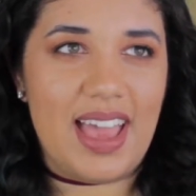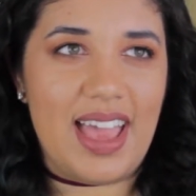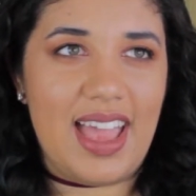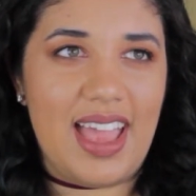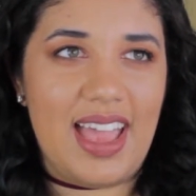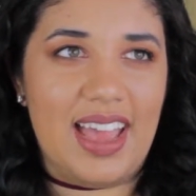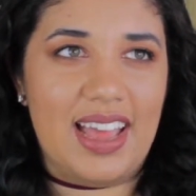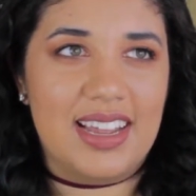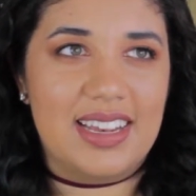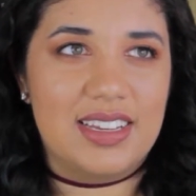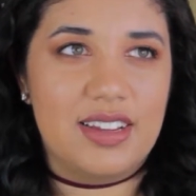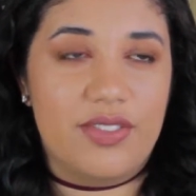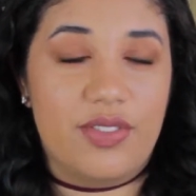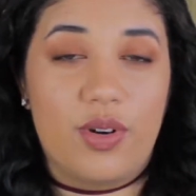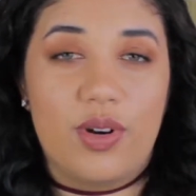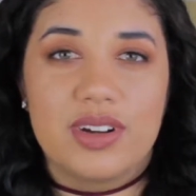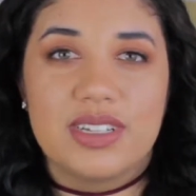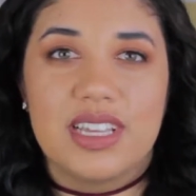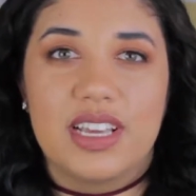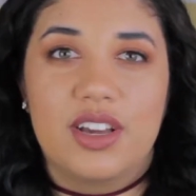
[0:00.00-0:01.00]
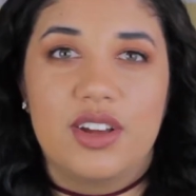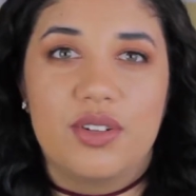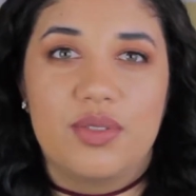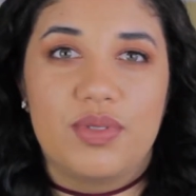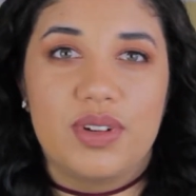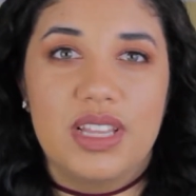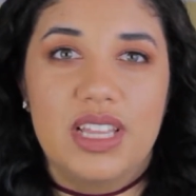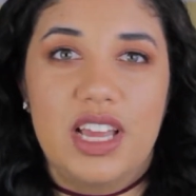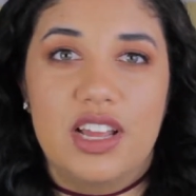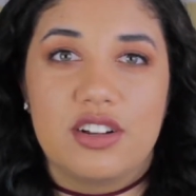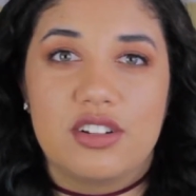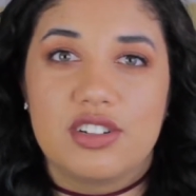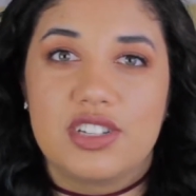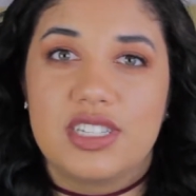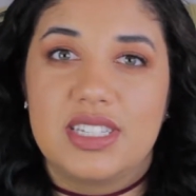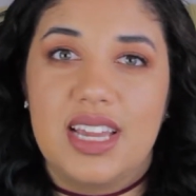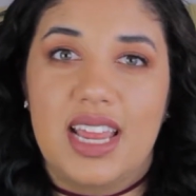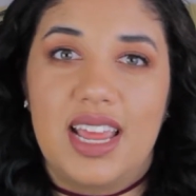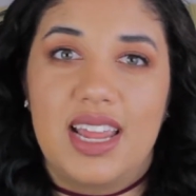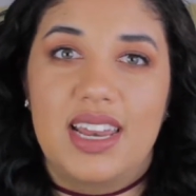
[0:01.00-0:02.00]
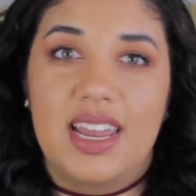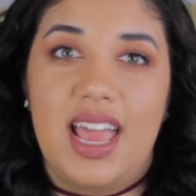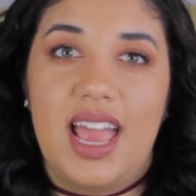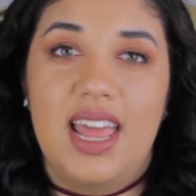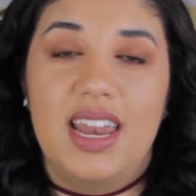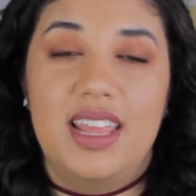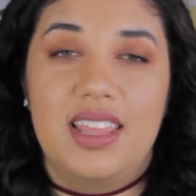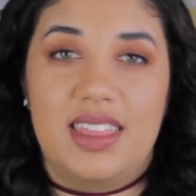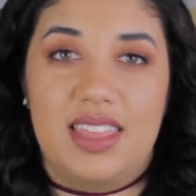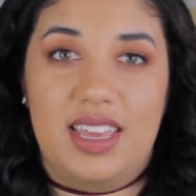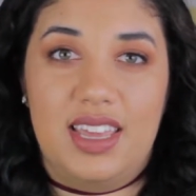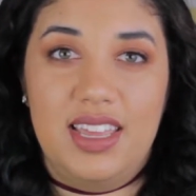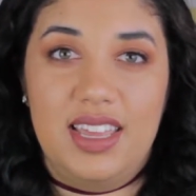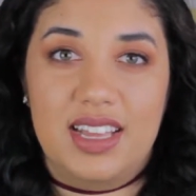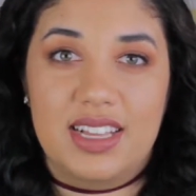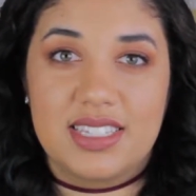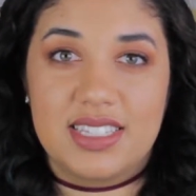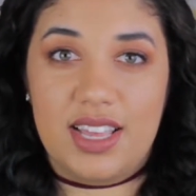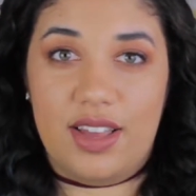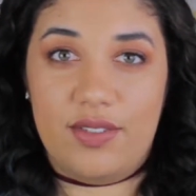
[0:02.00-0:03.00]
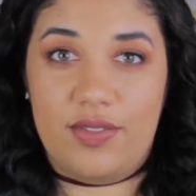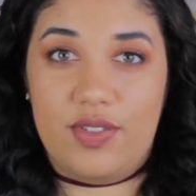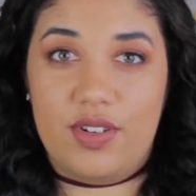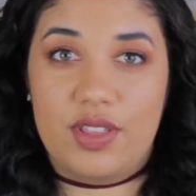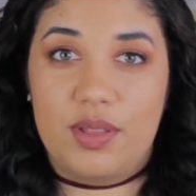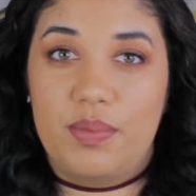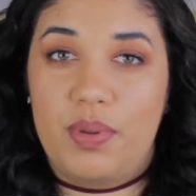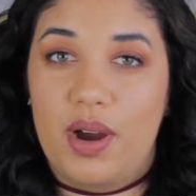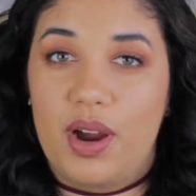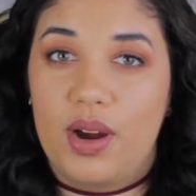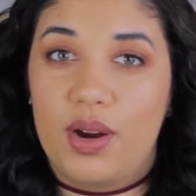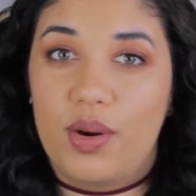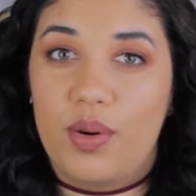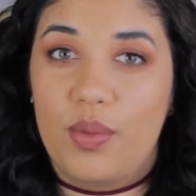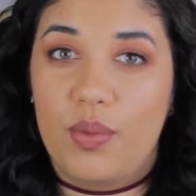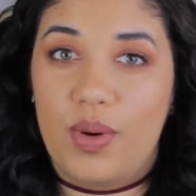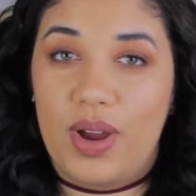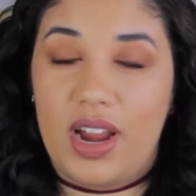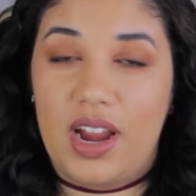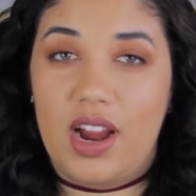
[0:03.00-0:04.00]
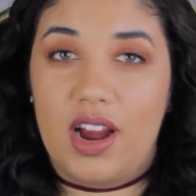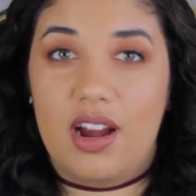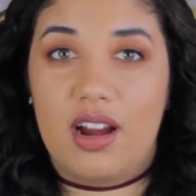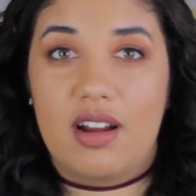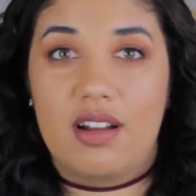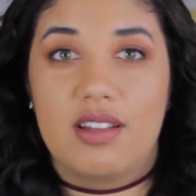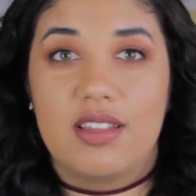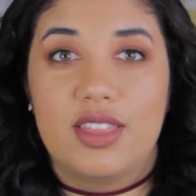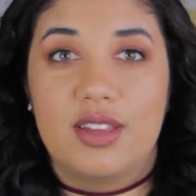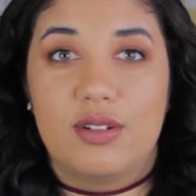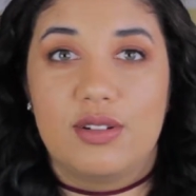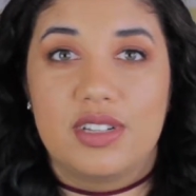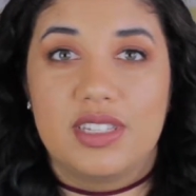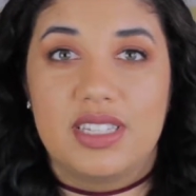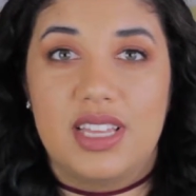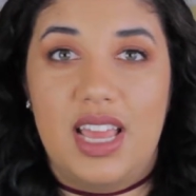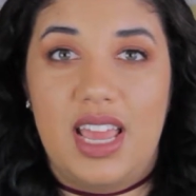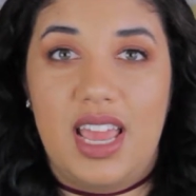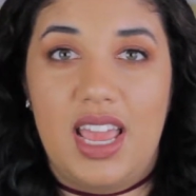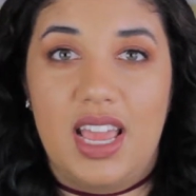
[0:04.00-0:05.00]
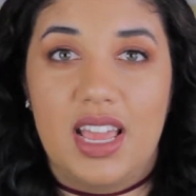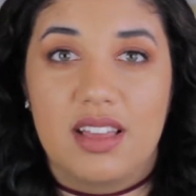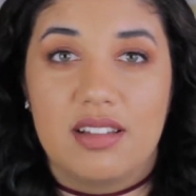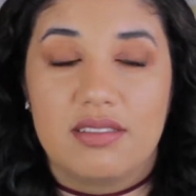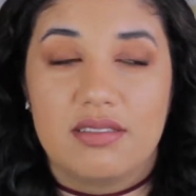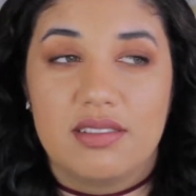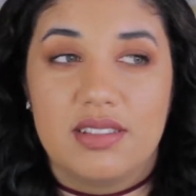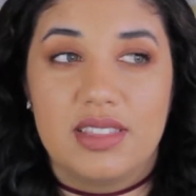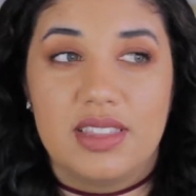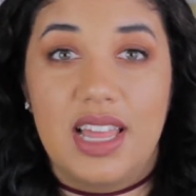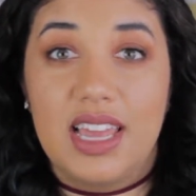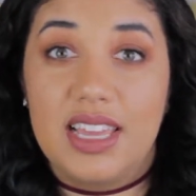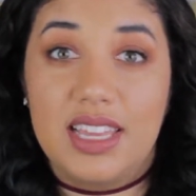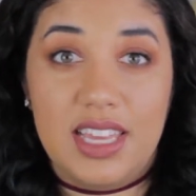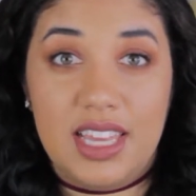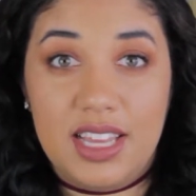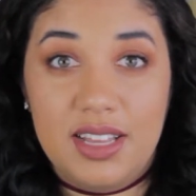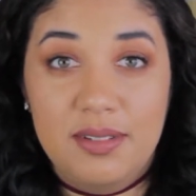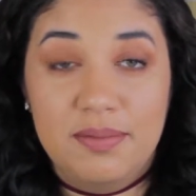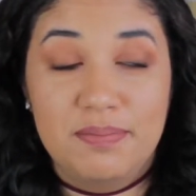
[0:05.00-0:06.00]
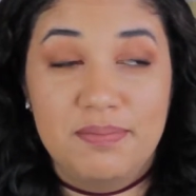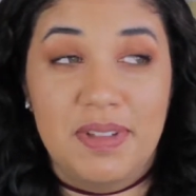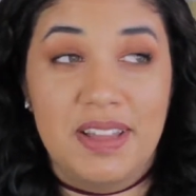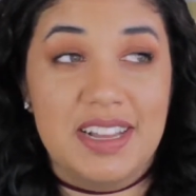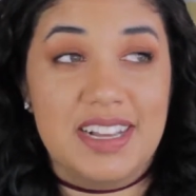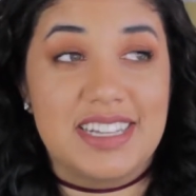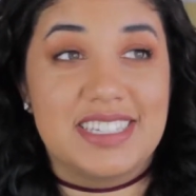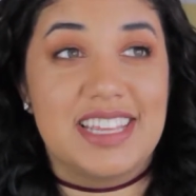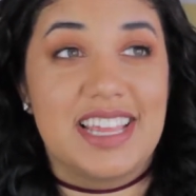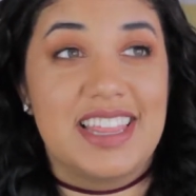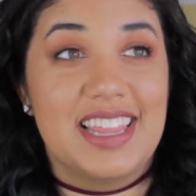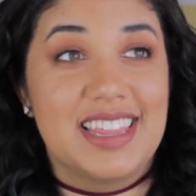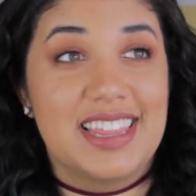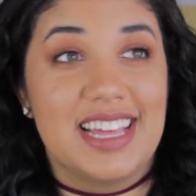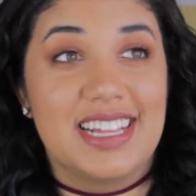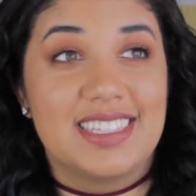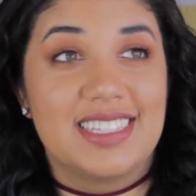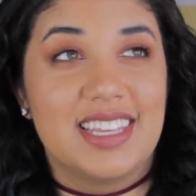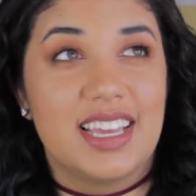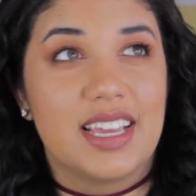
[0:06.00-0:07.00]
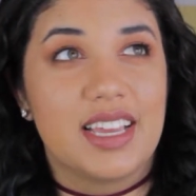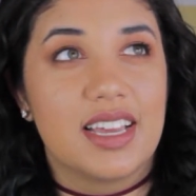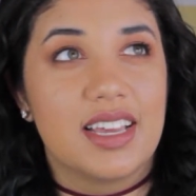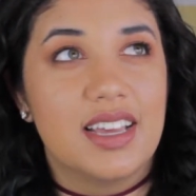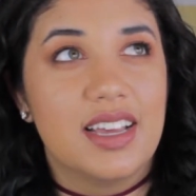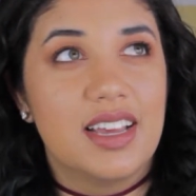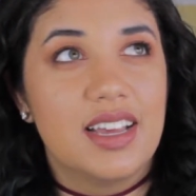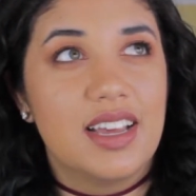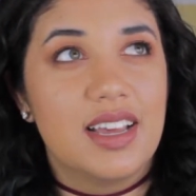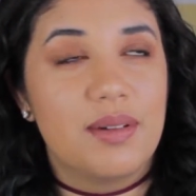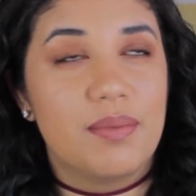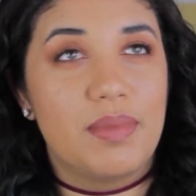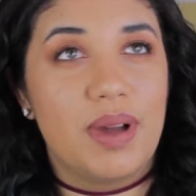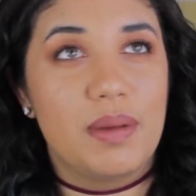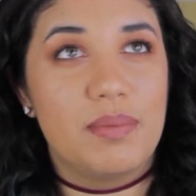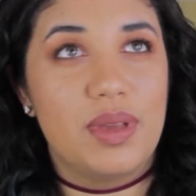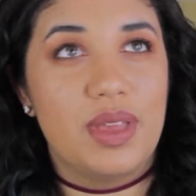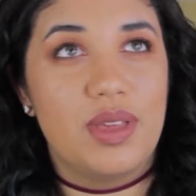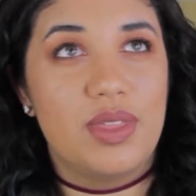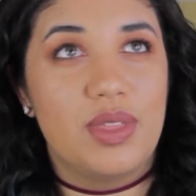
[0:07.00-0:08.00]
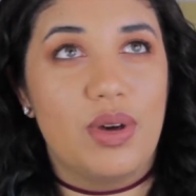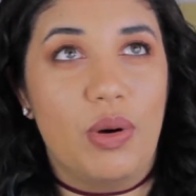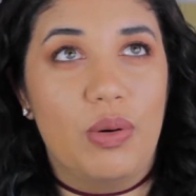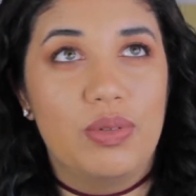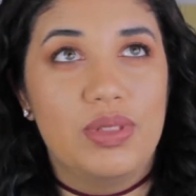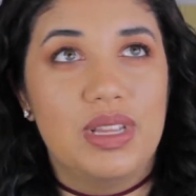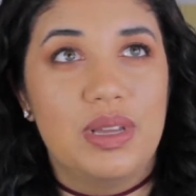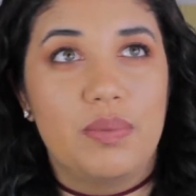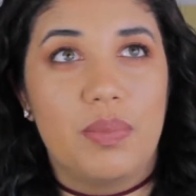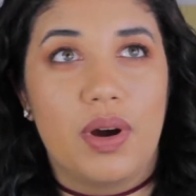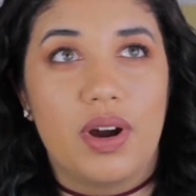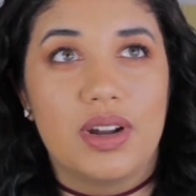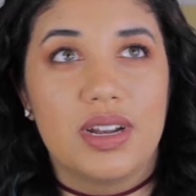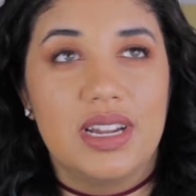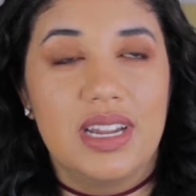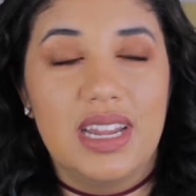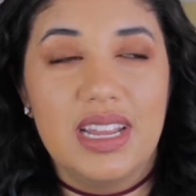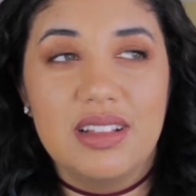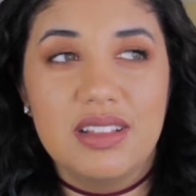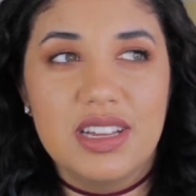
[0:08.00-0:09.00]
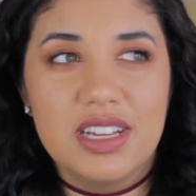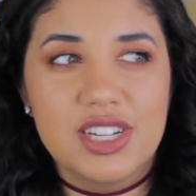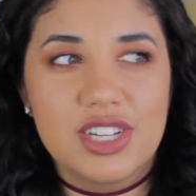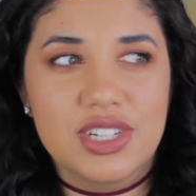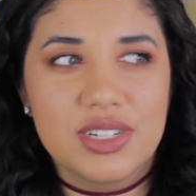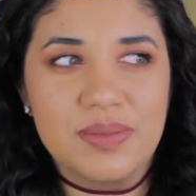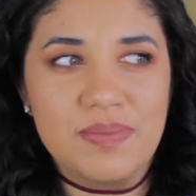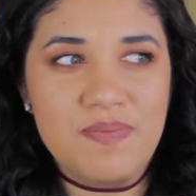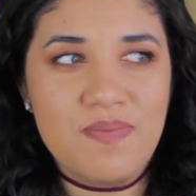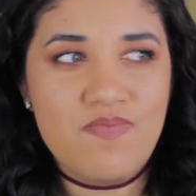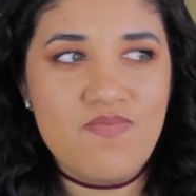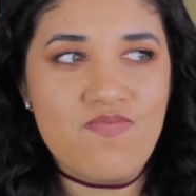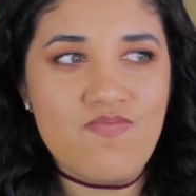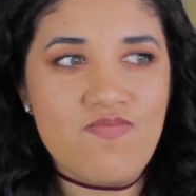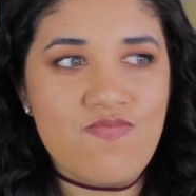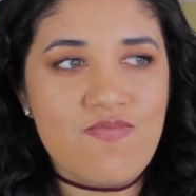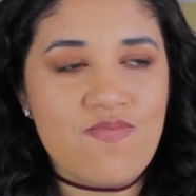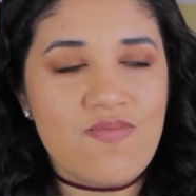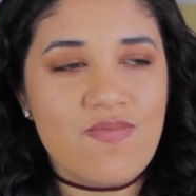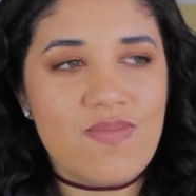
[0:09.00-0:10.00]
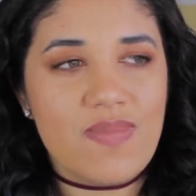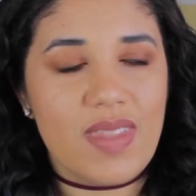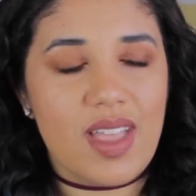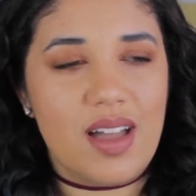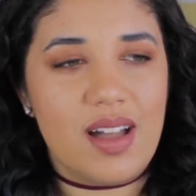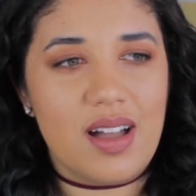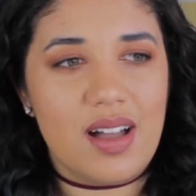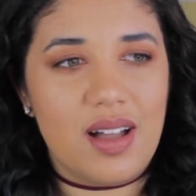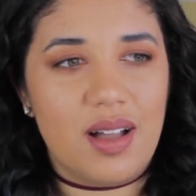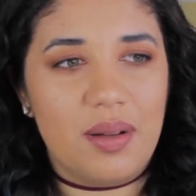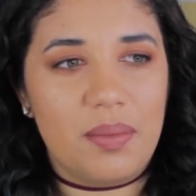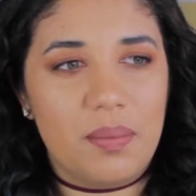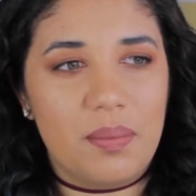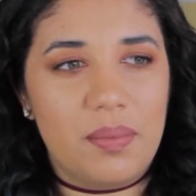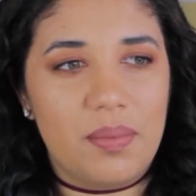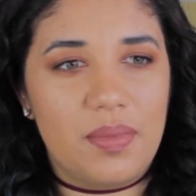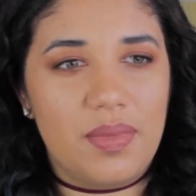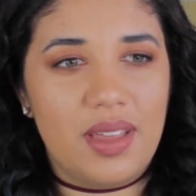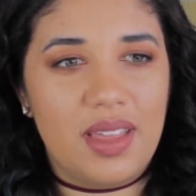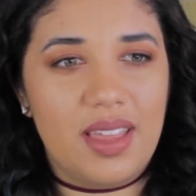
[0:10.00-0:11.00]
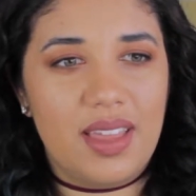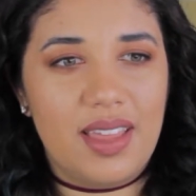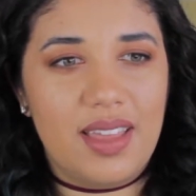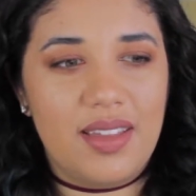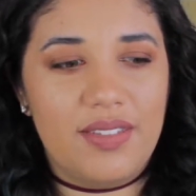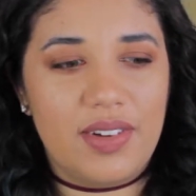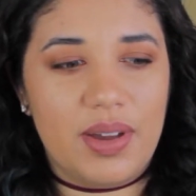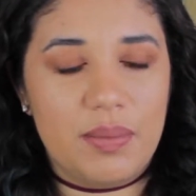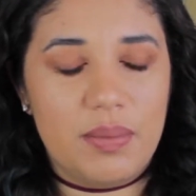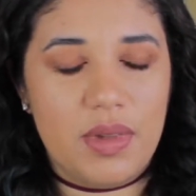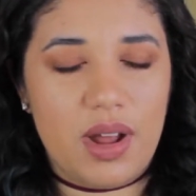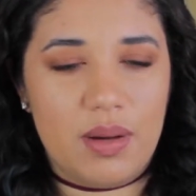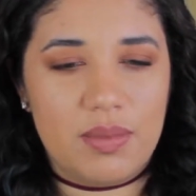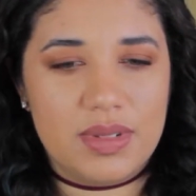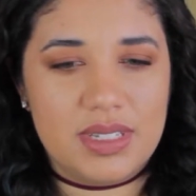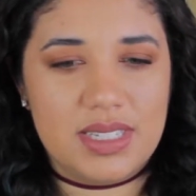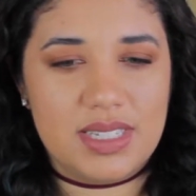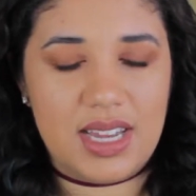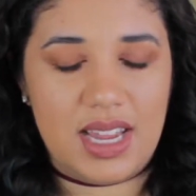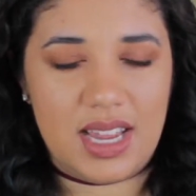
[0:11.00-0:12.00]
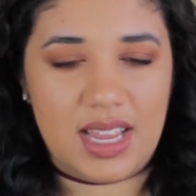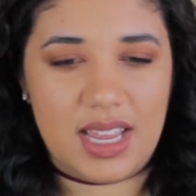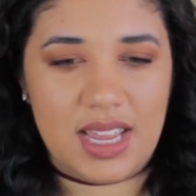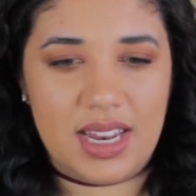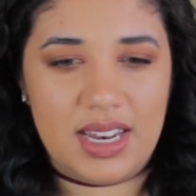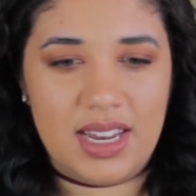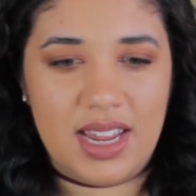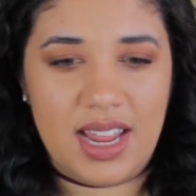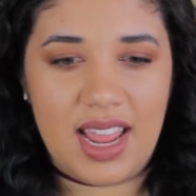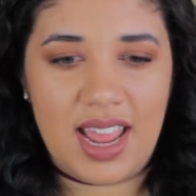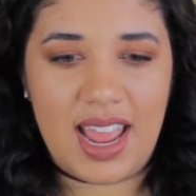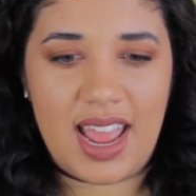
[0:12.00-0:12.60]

And of course I couldn't really understand anything except for the part where they were saying likey, because I think that's like, might be the only part in English, if I'm not mistaken.